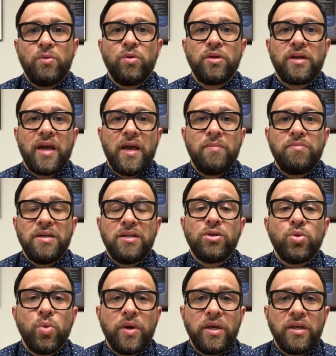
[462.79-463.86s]
will get
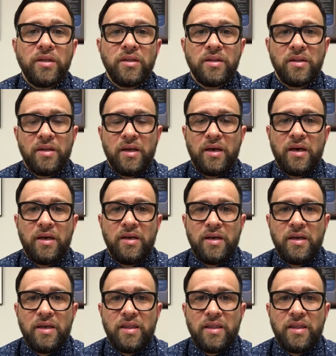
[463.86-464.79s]
between the